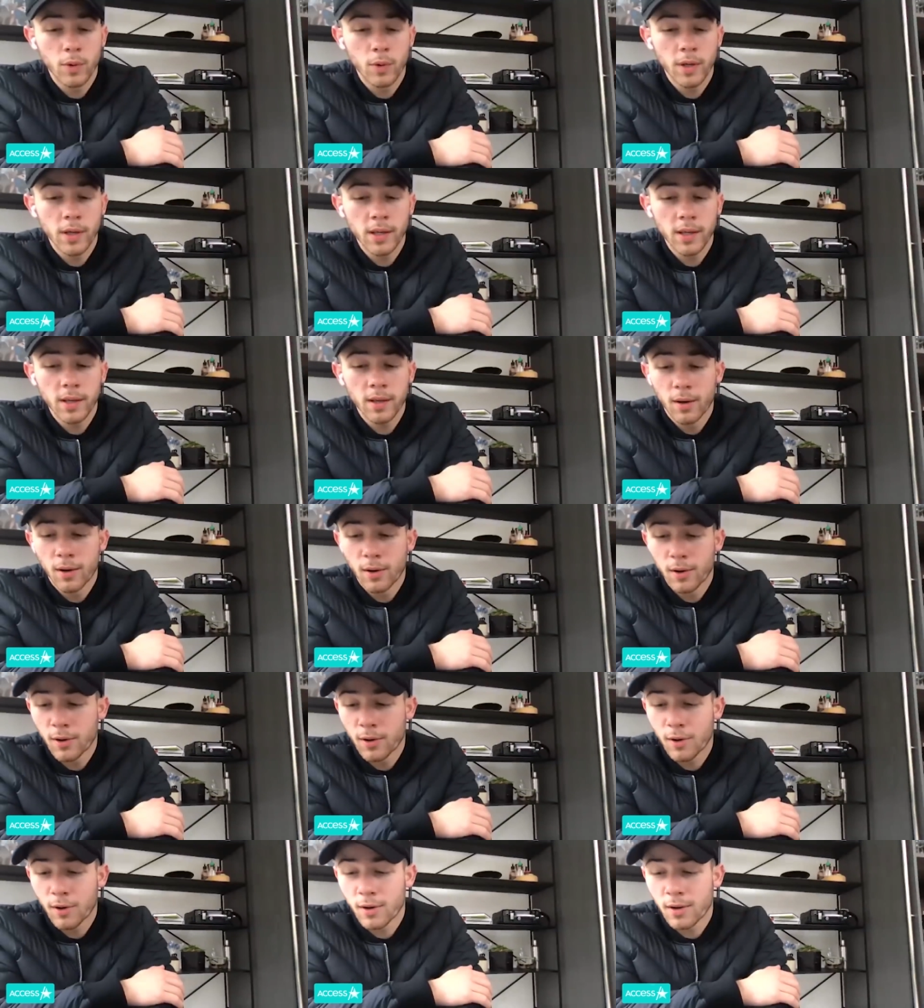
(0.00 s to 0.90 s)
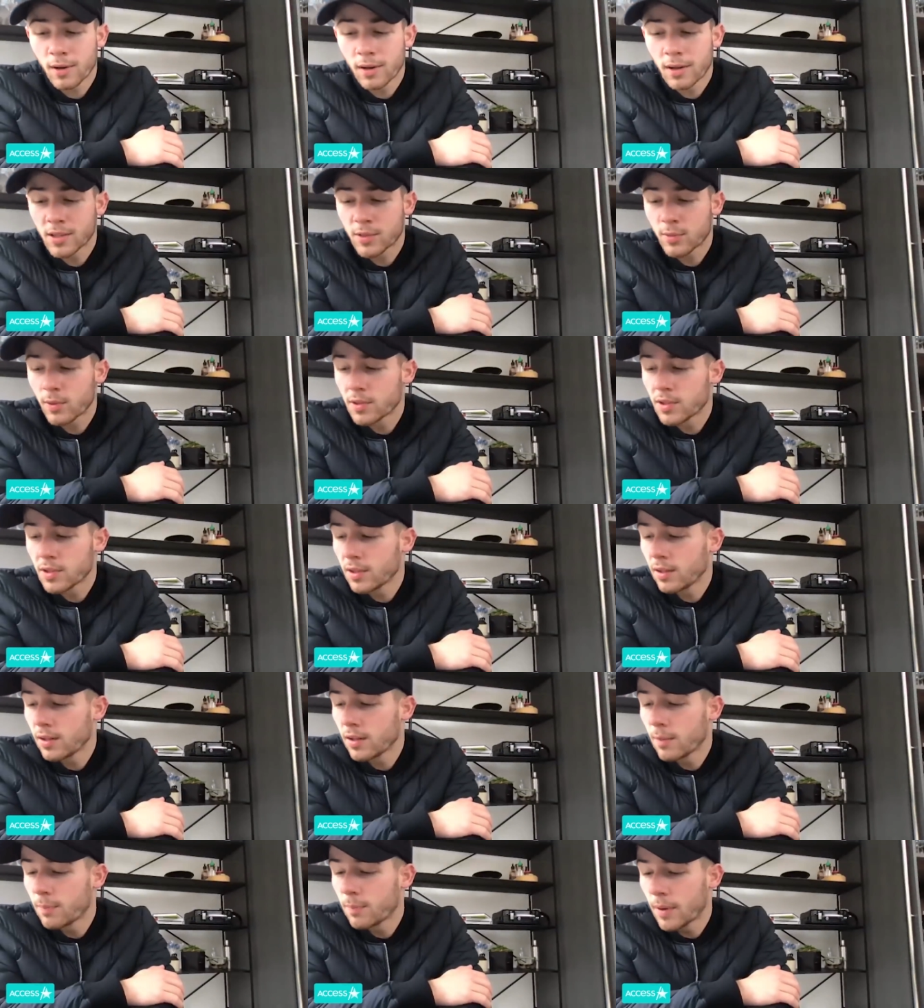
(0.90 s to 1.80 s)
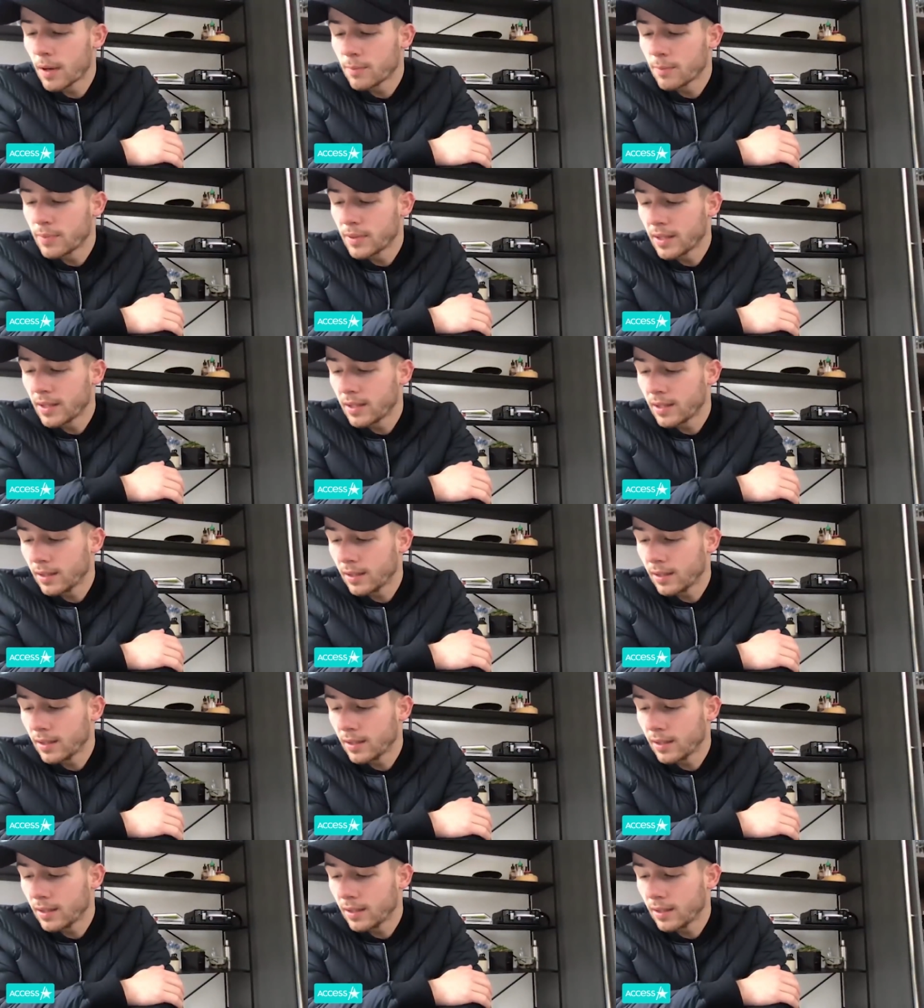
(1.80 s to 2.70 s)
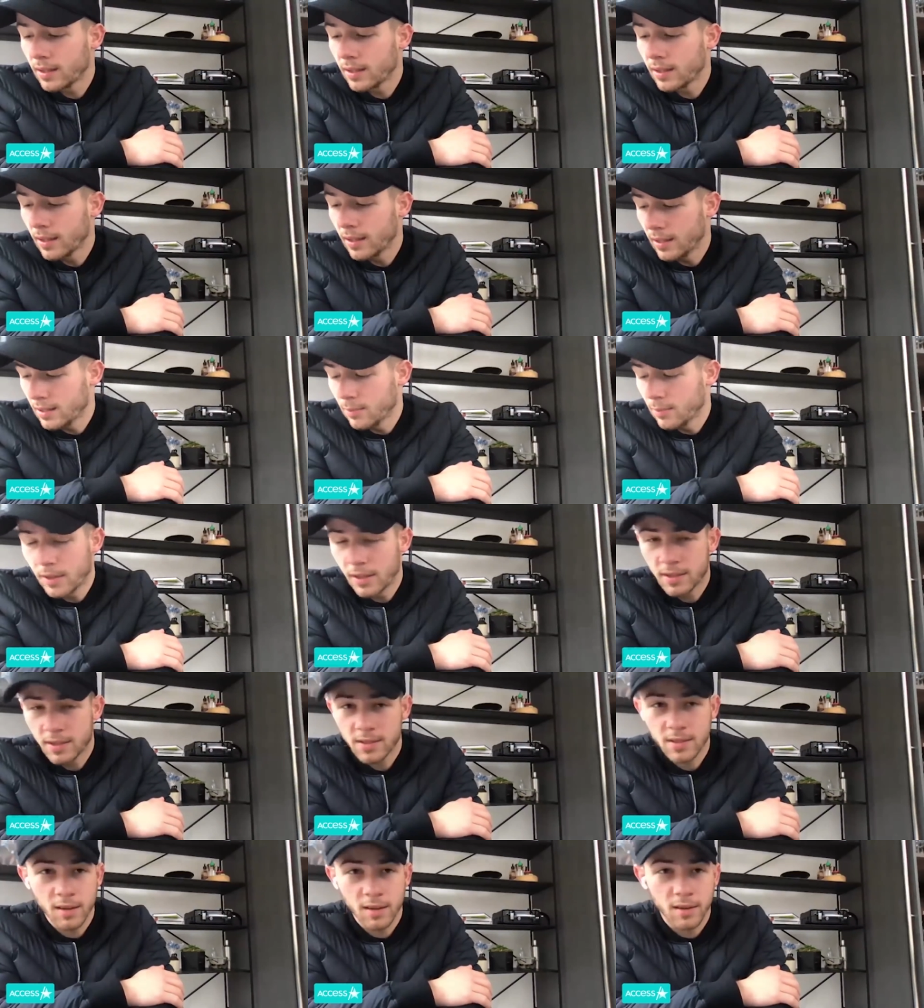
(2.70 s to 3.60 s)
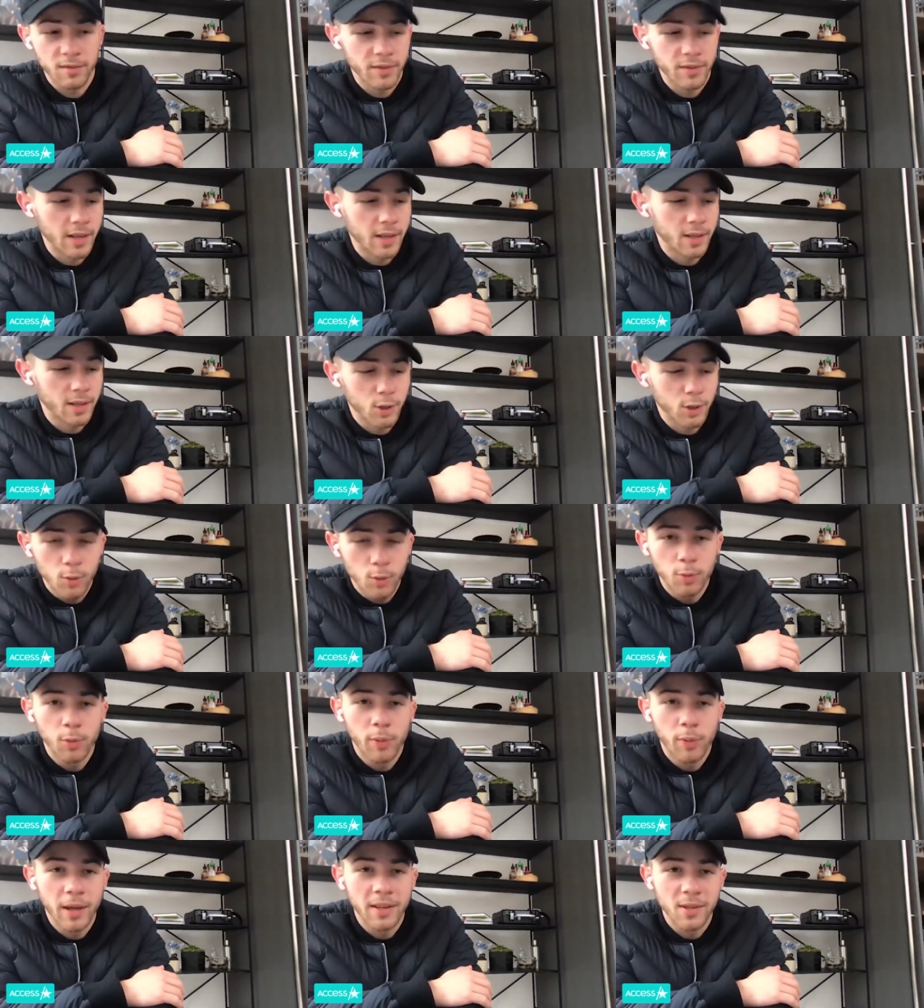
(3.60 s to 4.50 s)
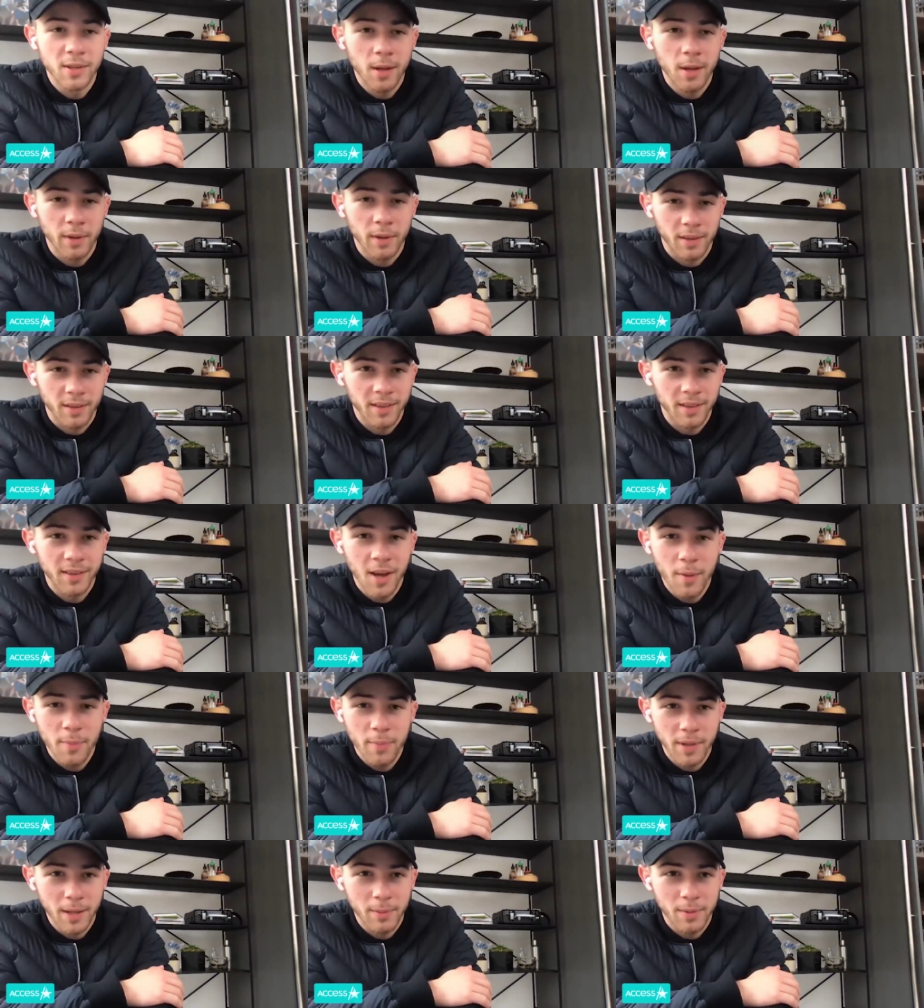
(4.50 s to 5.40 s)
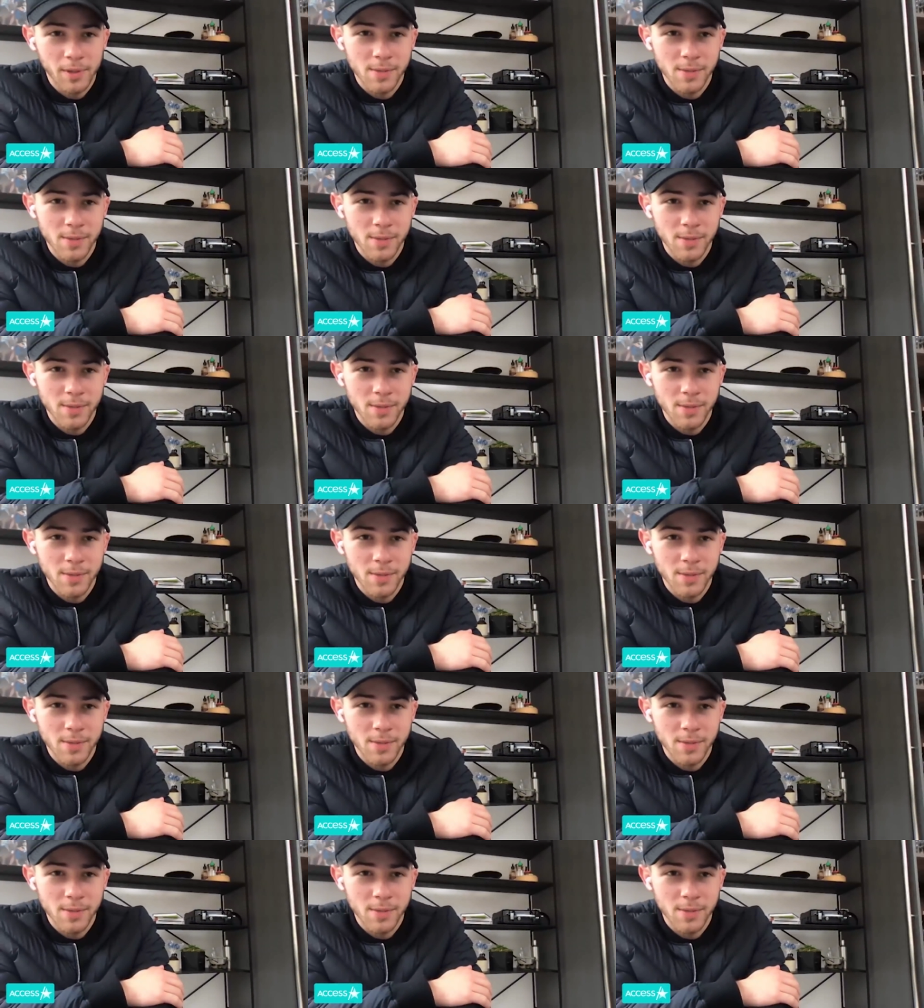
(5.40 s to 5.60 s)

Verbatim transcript: we are uh, switching it up by being in the midst of a global pandemic and not That'll being able to